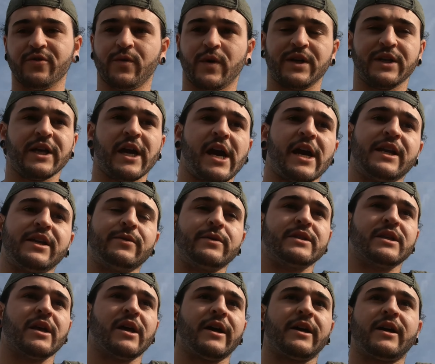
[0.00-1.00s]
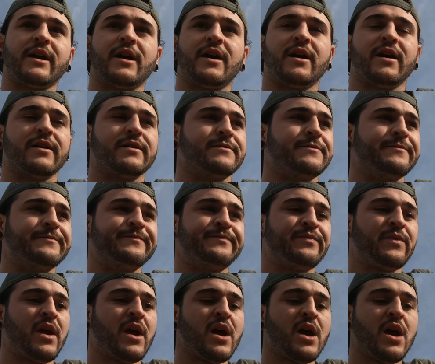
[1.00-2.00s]
here one day and he was like, uh,
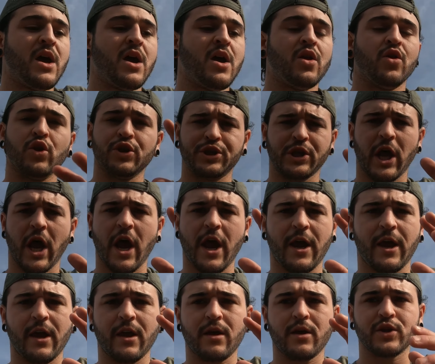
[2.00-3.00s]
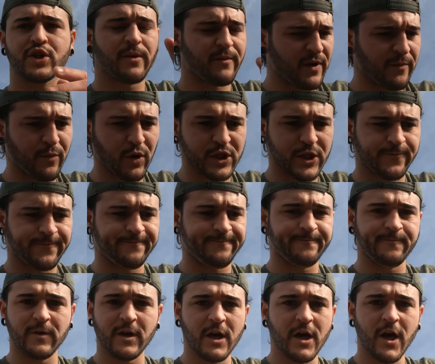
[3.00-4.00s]
listen, hey, somebody put some
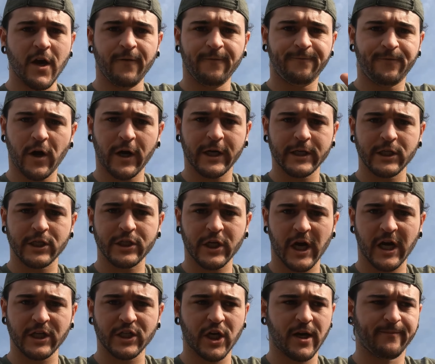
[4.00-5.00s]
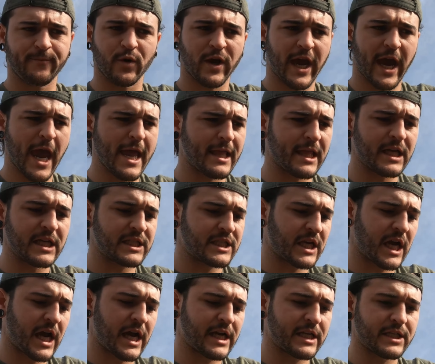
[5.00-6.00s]
fucking signs up. We hate these
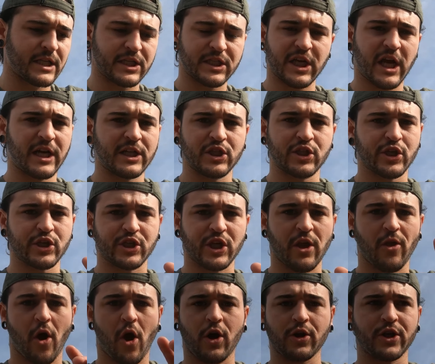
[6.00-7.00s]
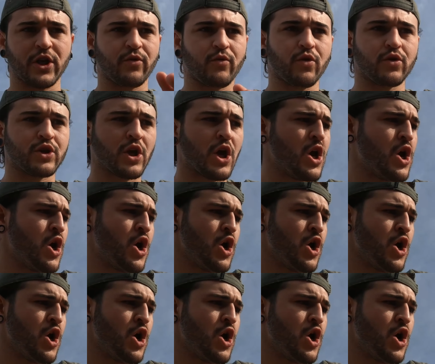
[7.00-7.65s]
signs. The signs just say the hunting rules.